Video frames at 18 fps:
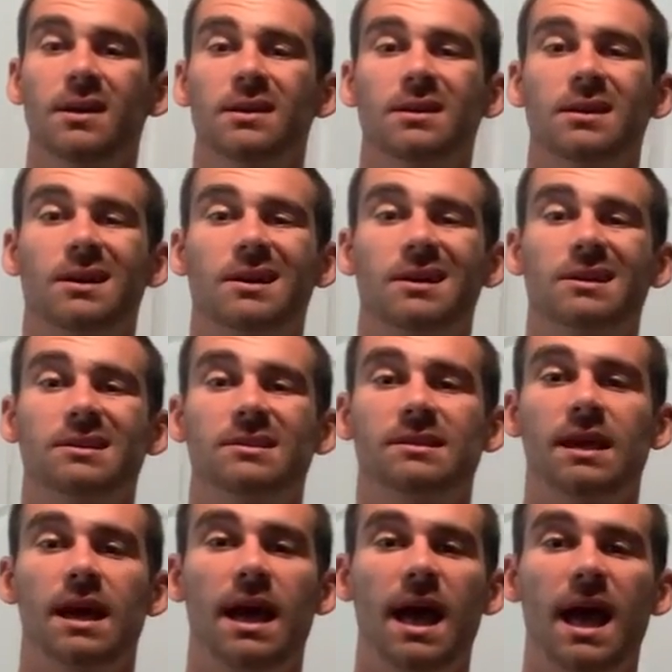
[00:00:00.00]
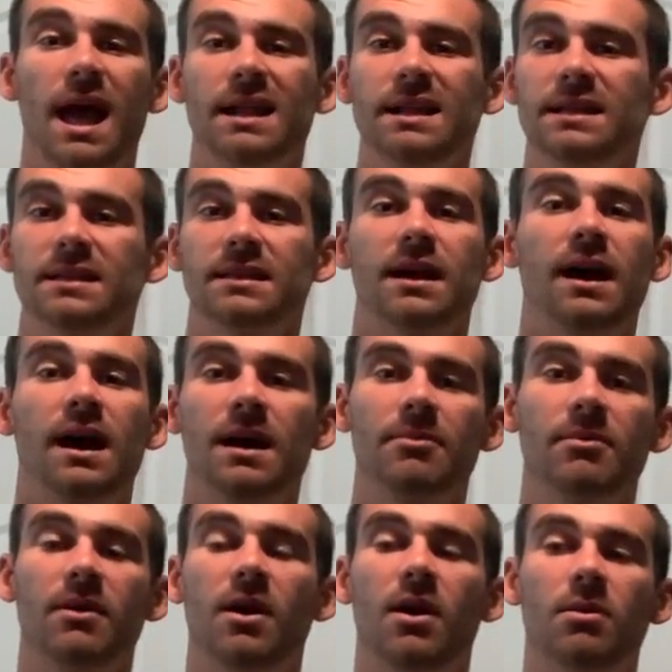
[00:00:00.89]
because
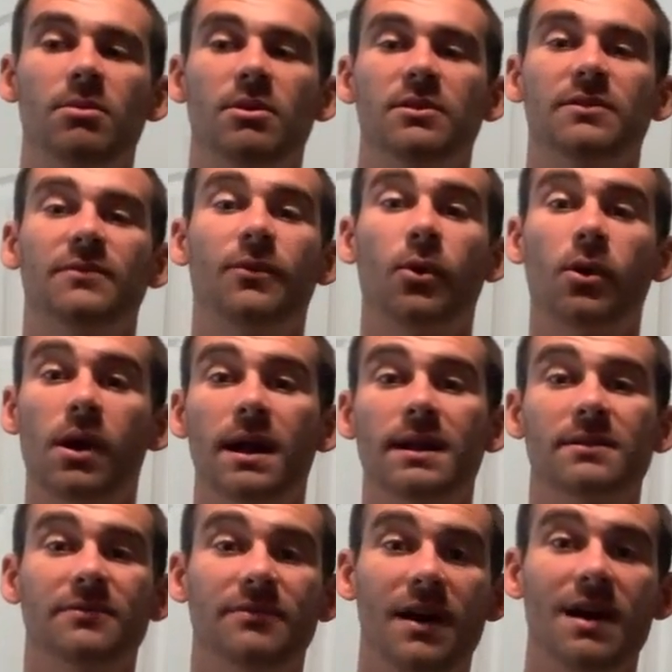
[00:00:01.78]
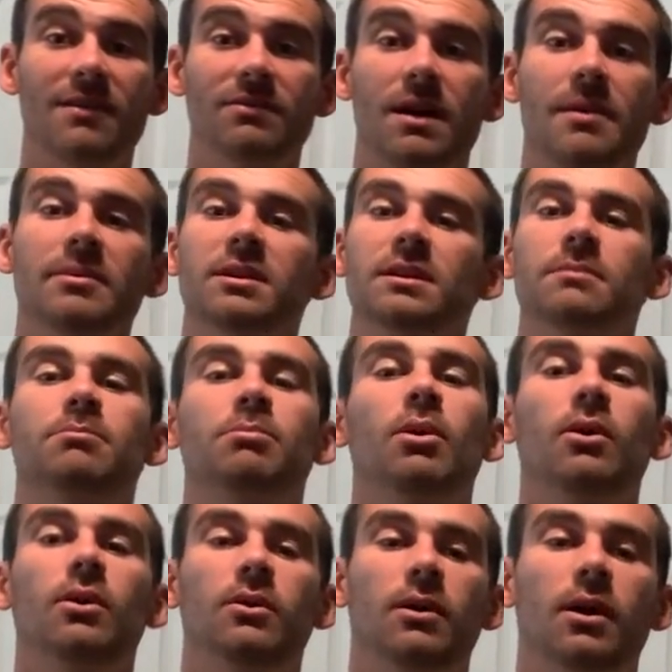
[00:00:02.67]
anytime almost 4 out of 5 linemen can
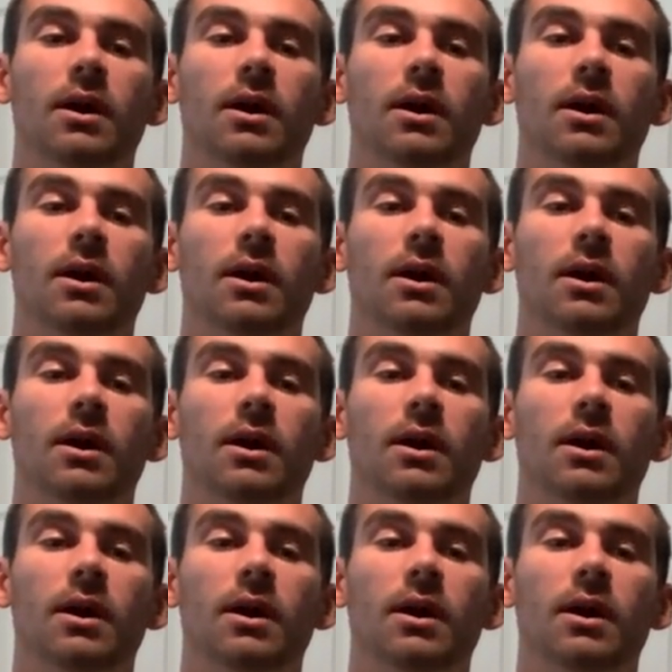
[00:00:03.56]
pull.